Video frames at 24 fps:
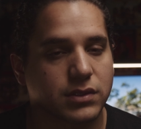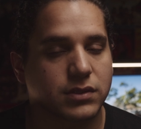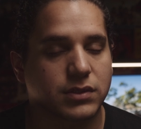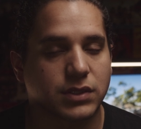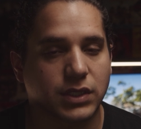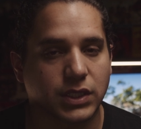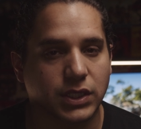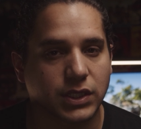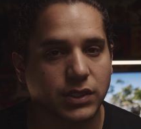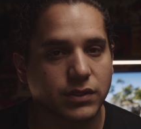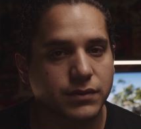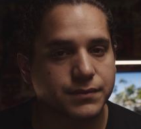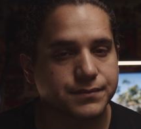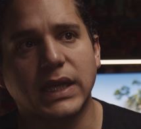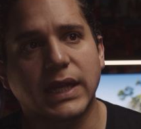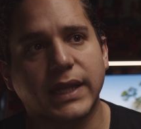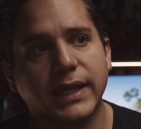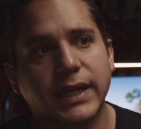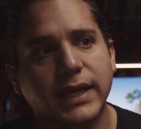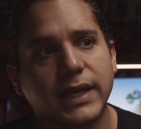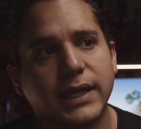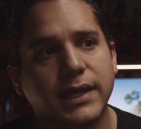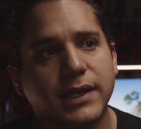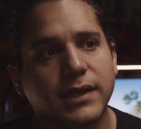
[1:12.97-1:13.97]
And
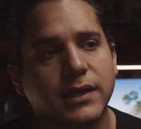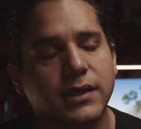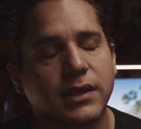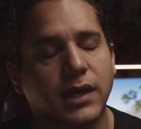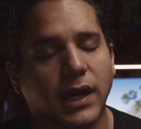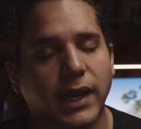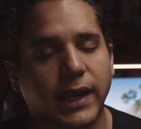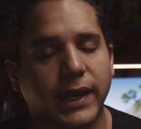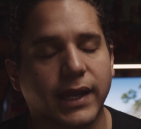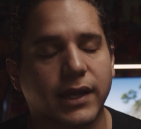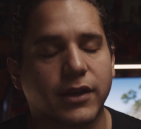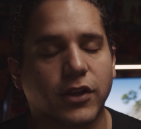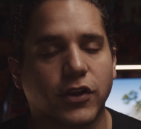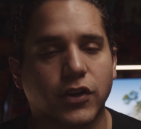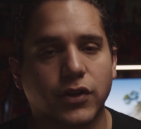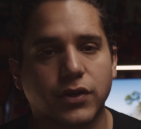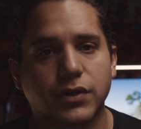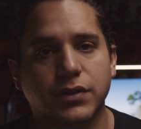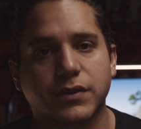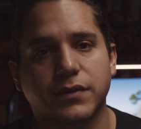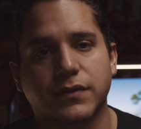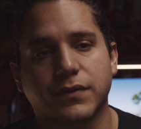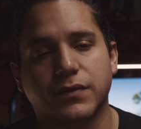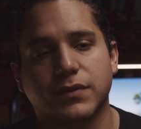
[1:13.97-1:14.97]
then I had
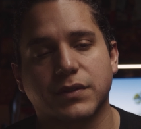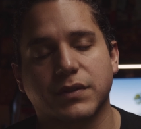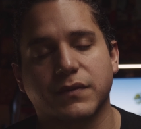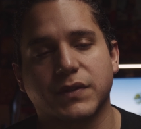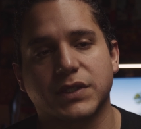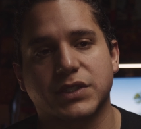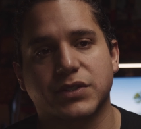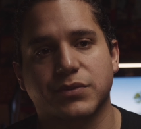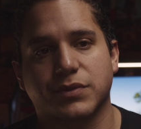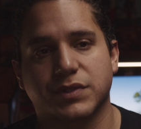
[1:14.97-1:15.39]
heard of DaVinci